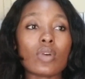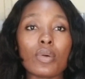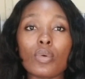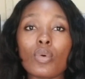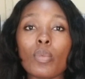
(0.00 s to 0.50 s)

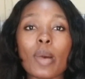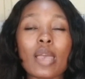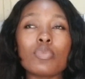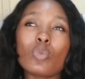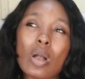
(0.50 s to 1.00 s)
Kwakoko
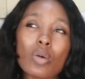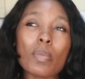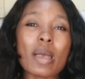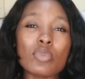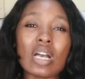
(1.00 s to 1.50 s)

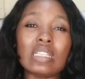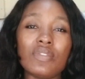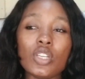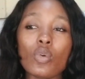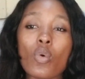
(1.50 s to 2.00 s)
Bible can
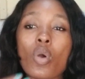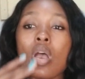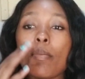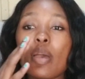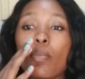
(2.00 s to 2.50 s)
even go,
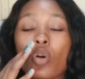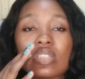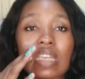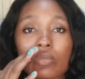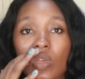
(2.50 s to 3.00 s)
but
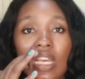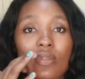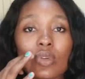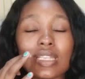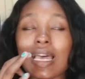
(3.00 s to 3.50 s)
most times when I
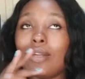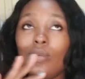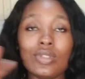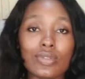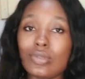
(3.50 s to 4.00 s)
cook it, I don't
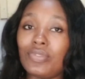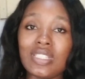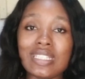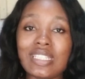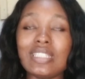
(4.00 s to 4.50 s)
want us to
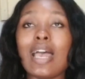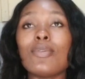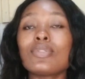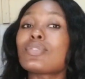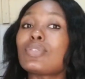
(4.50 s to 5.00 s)
finish it. I
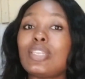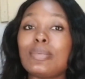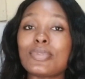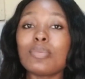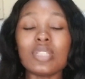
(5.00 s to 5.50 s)
want us to
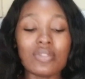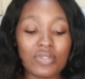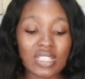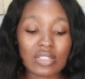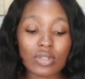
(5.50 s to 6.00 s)
keep some in the
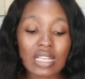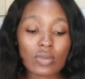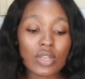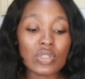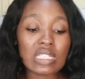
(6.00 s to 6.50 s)
freezer. So that's
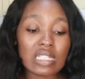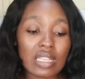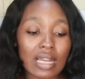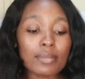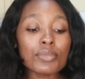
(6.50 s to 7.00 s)
why you see
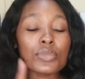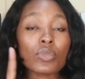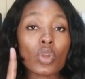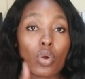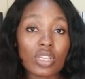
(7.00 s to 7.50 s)
that
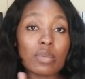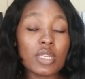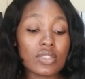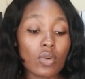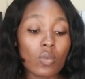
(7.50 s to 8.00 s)
coffee
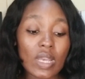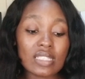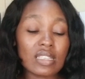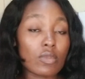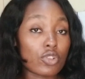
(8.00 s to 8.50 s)
beans on
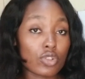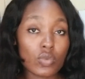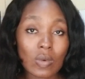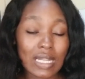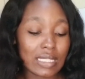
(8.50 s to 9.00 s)
Wednesday was just
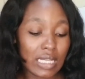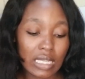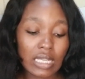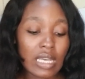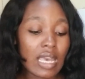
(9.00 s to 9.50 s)
1
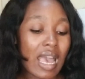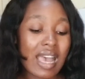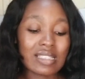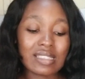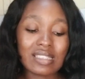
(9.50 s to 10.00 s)
day,
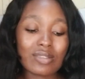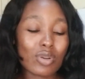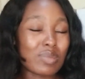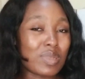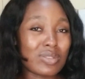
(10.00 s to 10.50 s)
and
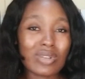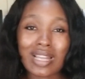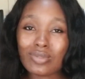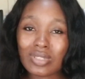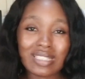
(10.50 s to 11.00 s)
coffee beans you
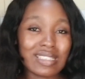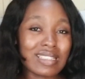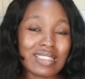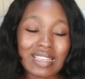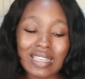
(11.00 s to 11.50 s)
cannot eat
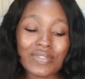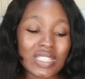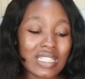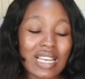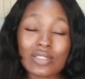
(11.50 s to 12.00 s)
it in the
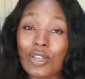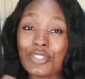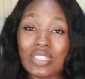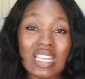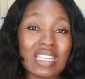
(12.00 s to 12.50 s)
evening. That's why you
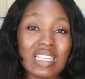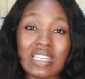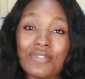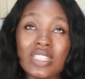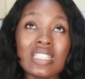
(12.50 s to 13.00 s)
see that in the
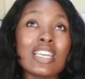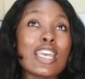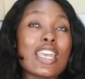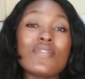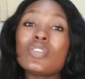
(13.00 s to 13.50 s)
evening,
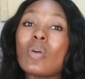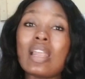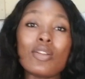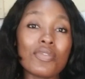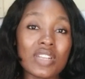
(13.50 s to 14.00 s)
even though I
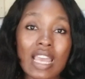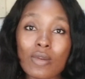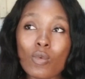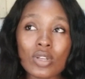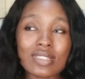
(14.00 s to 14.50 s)
love it
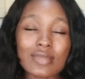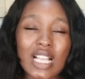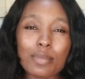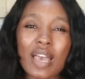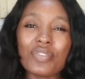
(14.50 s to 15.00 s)
like
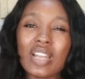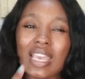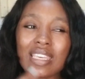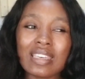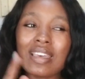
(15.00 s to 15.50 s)
what, but I feel
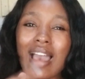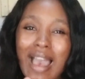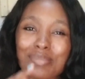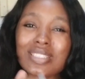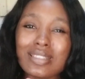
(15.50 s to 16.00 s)
like
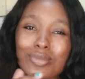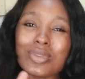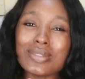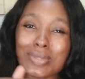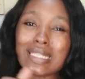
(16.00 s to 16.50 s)
I'm still
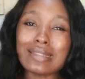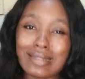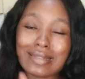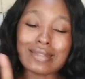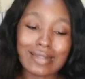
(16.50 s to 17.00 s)
going to eat
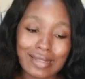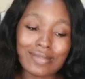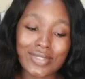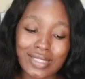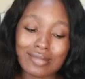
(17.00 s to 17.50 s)
it in the
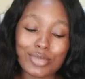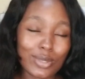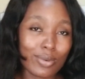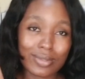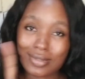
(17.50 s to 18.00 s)
evening
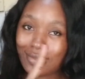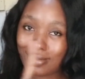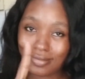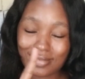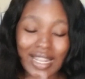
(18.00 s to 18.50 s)

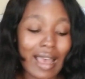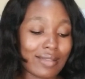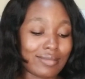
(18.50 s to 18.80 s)
because now.